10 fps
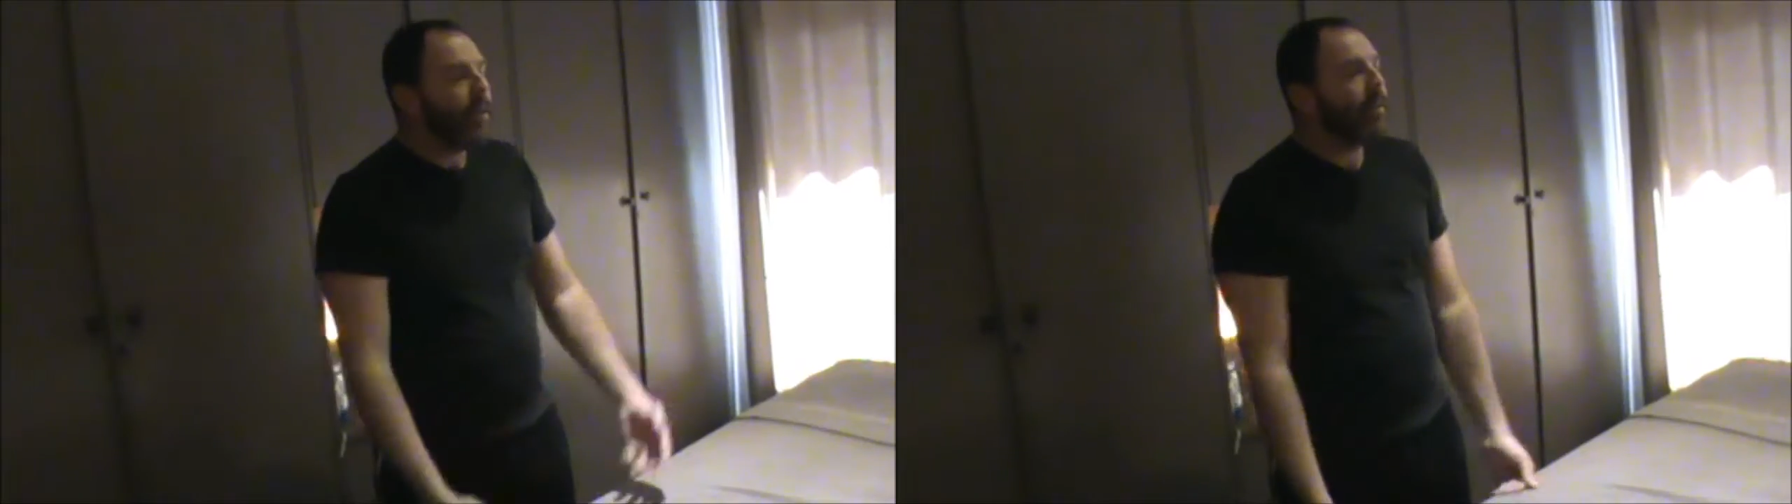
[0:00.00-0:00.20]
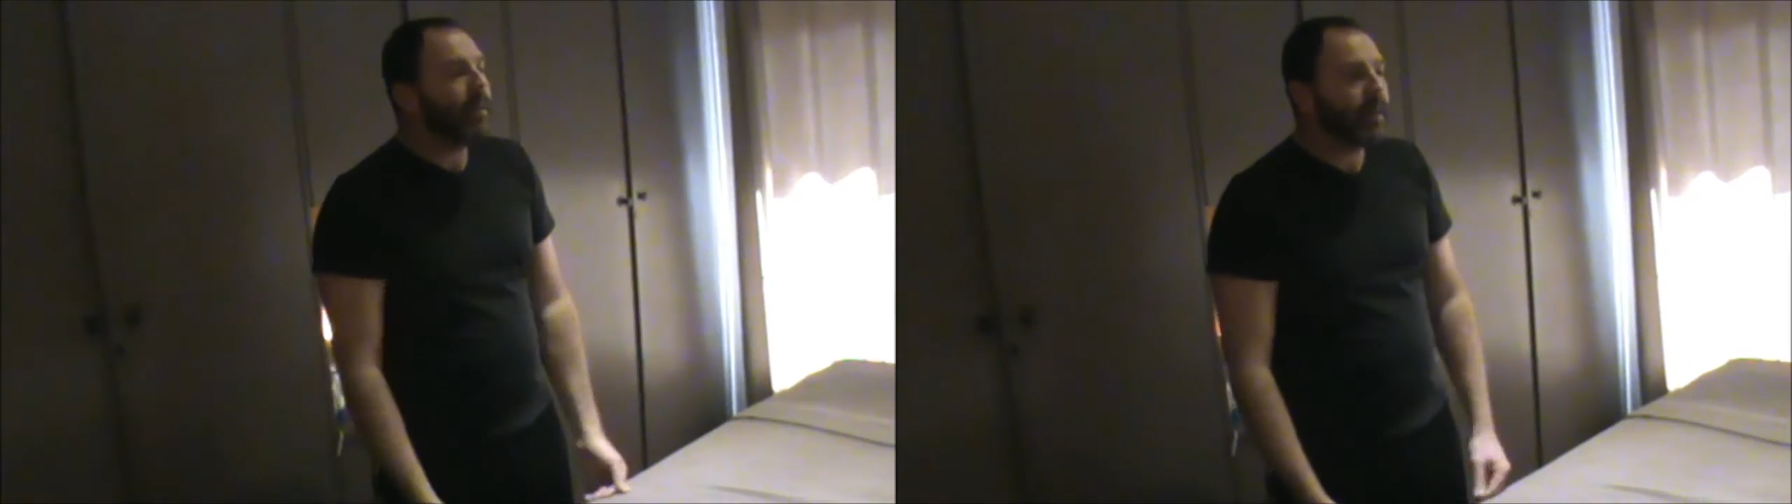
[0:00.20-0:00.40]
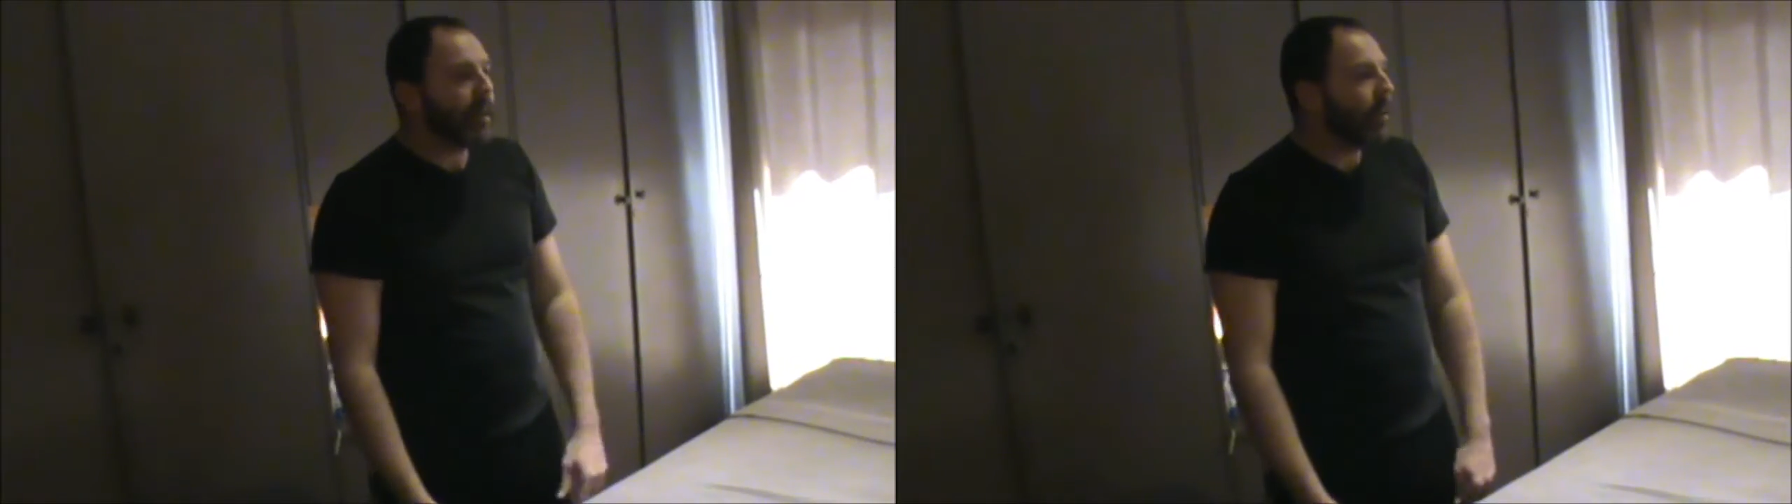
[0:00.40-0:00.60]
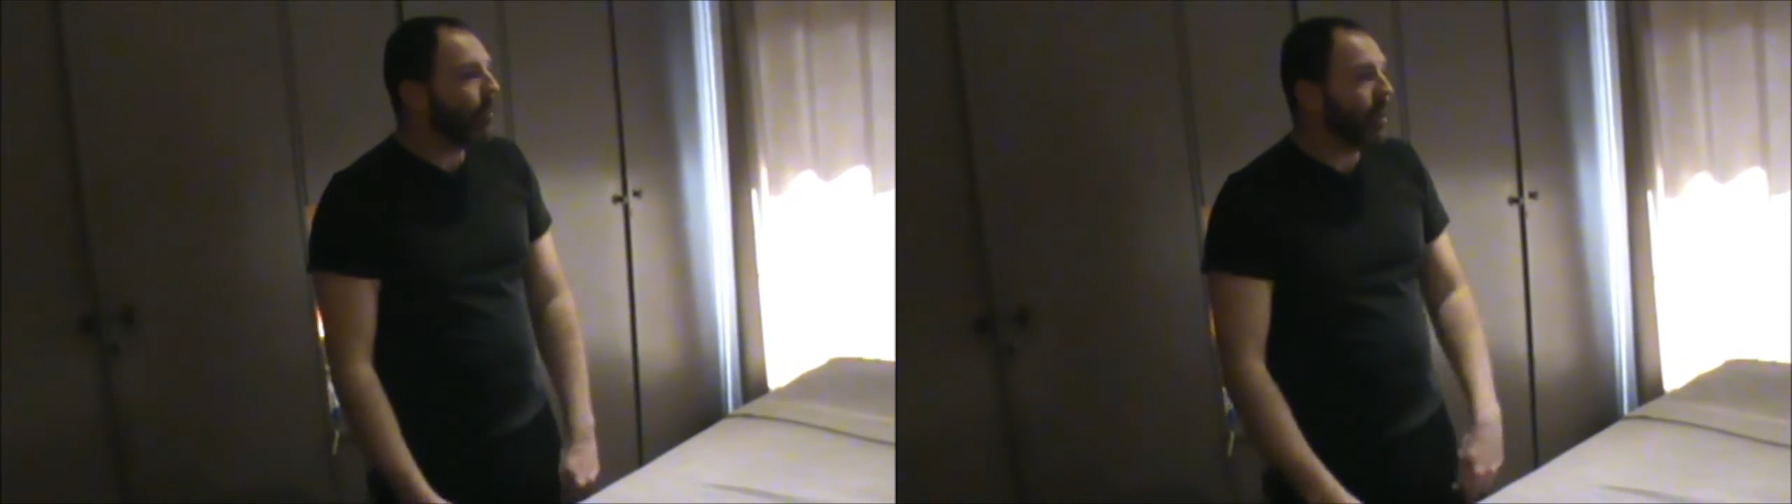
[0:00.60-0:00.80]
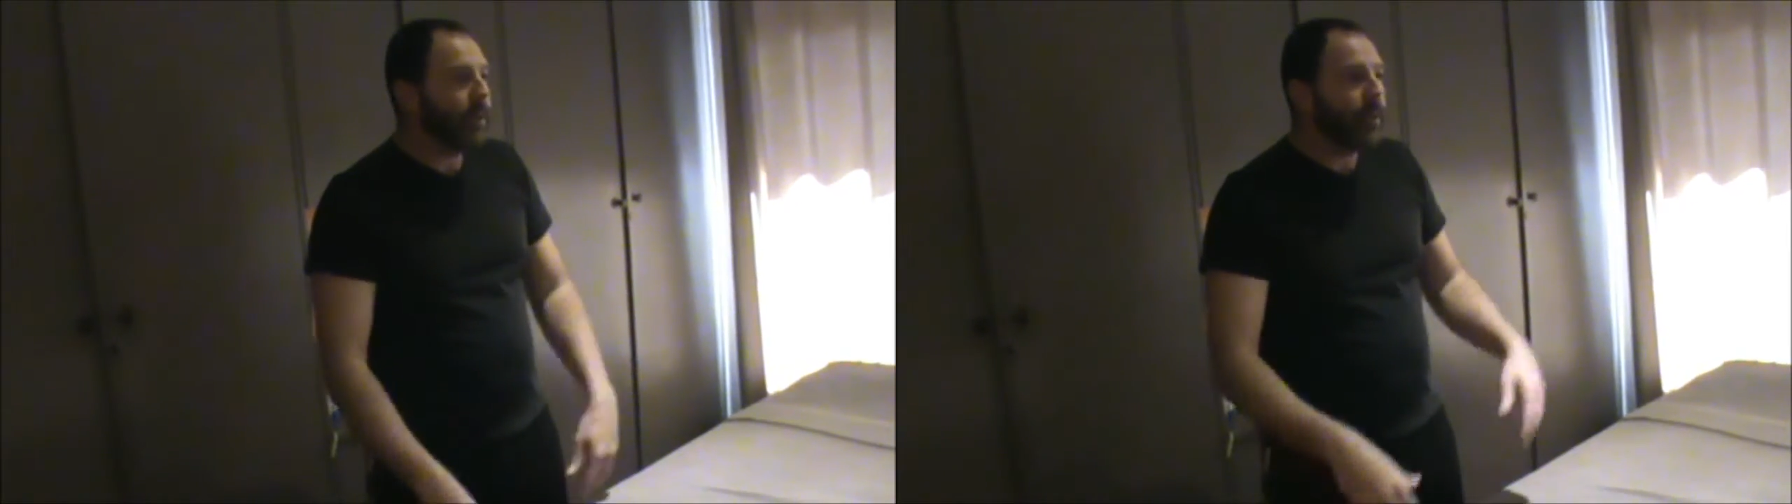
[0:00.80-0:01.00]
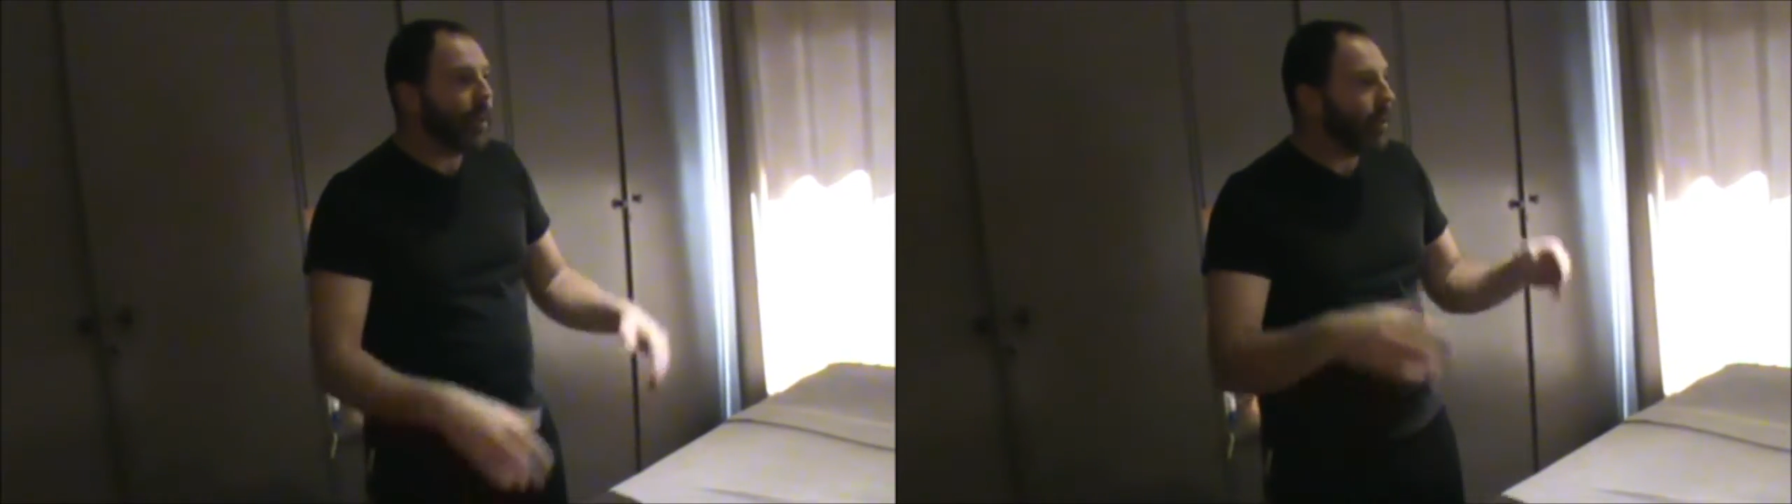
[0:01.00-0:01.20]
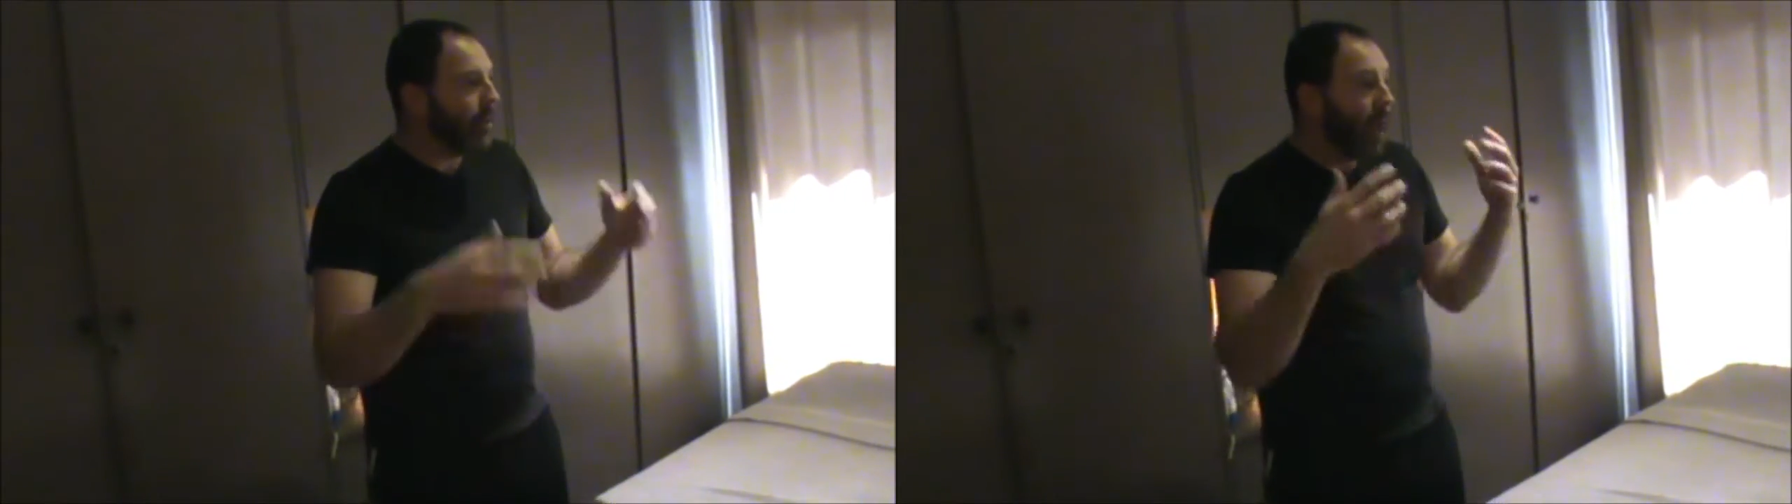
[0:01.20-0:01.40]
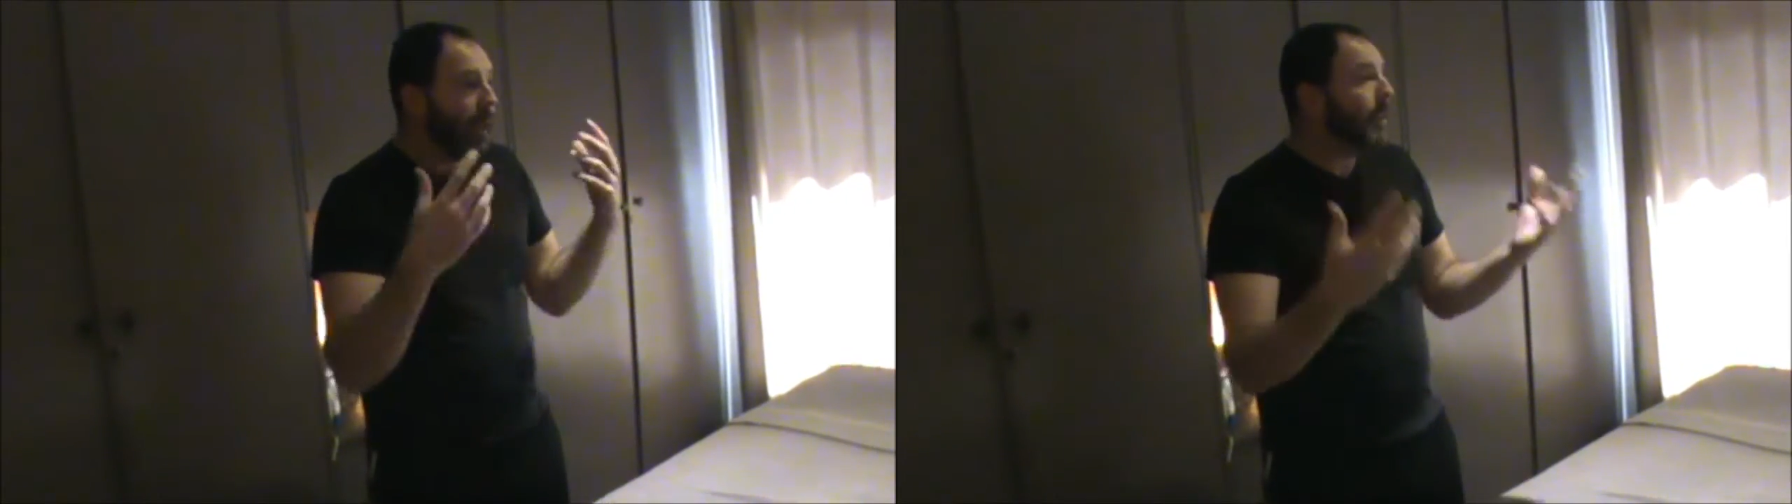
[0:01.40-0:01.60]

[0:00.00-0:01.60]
you decide, well, you know,